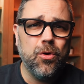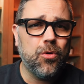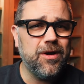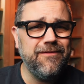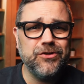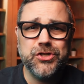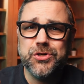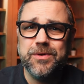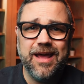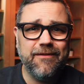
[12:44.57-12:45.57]
or even
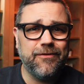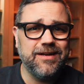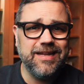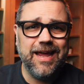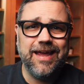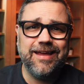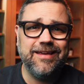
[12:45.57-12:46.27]
shoot every day,